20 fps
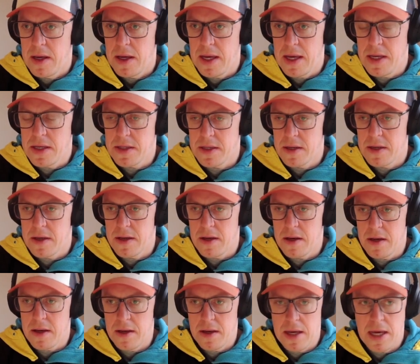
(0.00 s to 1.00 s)
It's
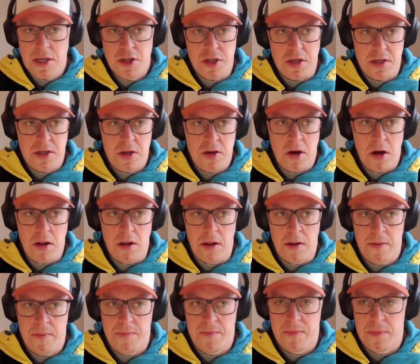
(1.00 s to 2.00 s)
just a
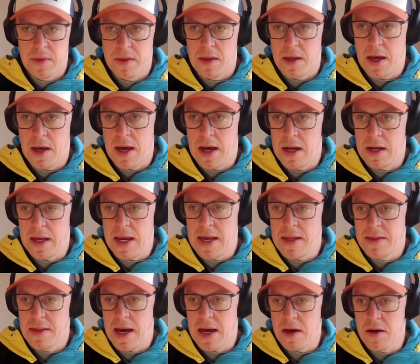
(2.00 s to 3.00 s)
col. And
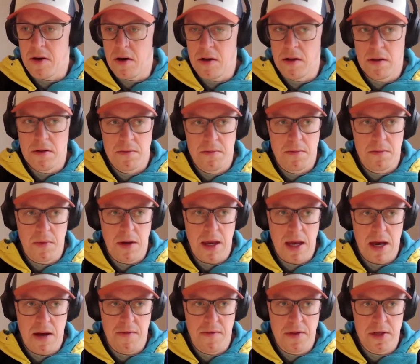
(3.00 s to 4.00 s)
in that col,
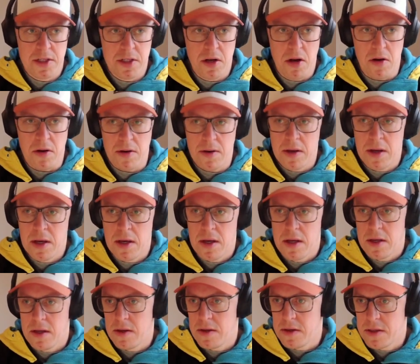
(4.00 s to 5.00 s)
we have the slot.
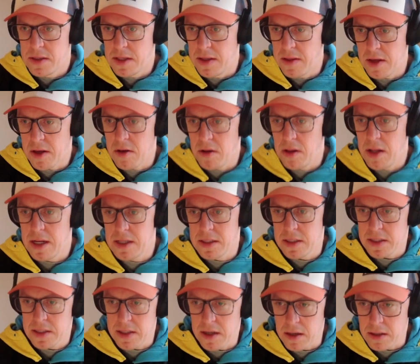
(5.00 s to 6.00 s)
See, the col
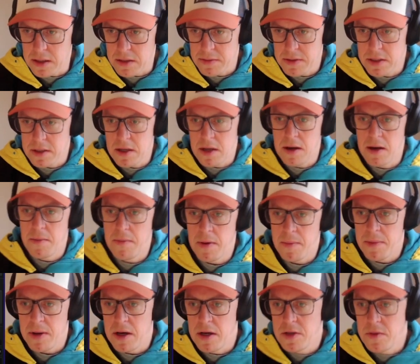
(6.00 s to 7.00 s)
has the styles
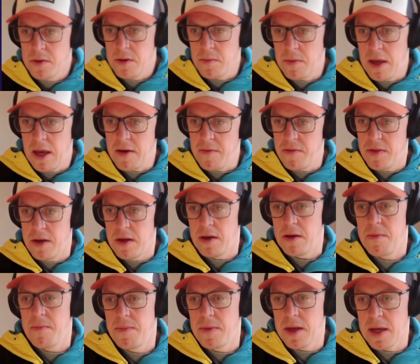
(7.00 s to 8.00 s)
applied to it. We have
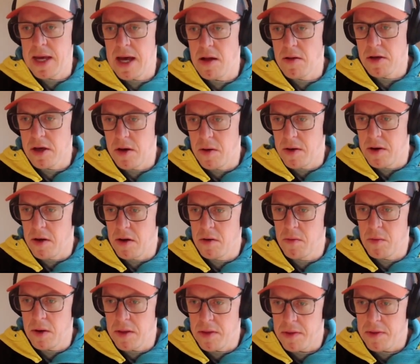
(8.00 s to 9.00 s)
the calc going
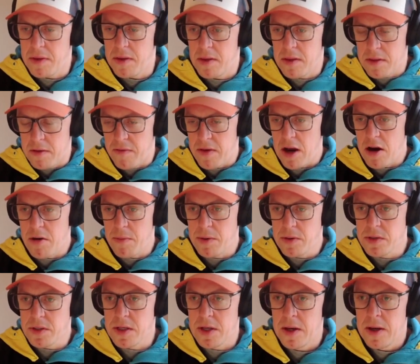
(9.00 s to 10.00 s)
on with the
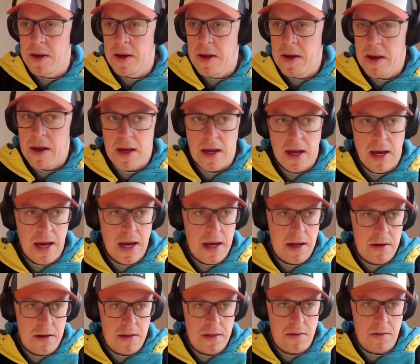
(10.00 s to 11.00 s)
variables,
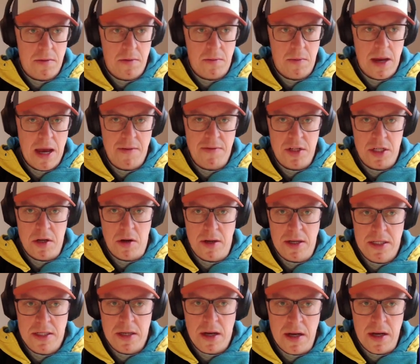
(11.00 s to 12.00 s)
and we have a
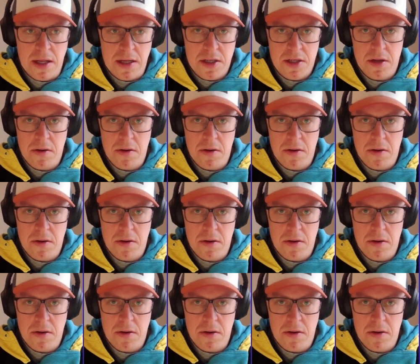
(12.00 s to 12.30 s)
slot inside it.